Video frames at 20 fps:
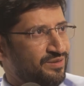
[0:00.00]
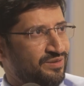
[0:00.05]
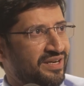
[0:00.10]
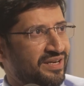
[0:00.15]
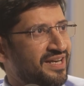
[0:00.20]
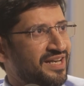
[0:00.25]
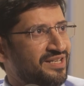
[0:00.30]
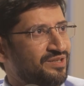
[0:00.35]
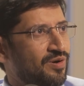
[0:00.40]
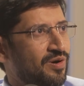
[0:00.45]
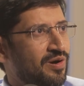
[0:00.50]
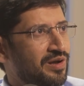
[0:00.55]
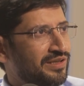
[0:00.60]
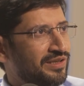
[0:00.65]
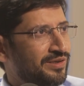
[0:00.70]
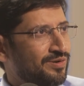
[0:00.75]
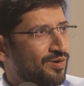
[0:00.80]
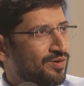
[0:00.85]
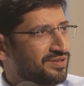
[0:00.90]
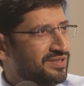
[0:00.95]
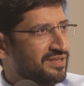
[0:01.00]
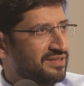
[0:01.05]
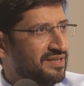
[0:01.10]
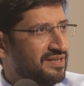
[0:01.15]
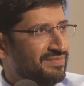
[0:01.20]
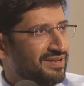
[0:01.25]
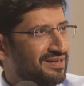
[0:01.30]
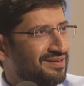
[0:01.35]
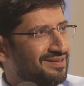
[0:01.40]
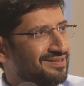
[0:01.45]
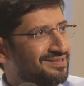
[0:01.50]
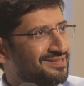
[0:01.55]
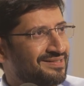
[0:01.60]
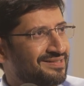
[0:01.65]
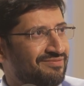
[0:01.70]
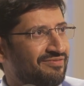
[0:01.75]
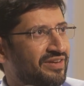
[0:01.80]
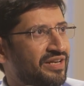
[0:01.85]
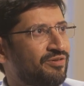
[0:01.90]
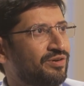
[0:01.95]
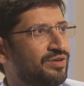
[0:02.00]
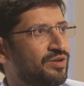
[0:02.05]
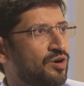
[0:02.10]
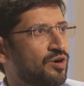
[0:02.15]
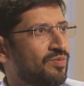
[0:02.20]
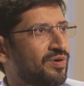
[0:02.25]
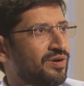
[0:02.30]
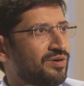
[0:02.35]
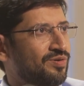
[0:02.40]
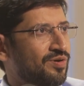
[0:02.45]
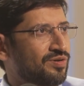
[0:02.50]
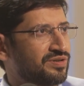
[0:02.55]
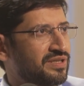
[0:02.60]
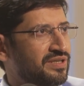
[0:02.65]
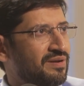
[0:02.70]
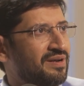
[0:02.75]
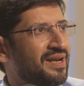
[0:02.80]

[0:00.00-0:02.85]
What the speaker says: It has all the toxic chemicals. When you talk about toxic,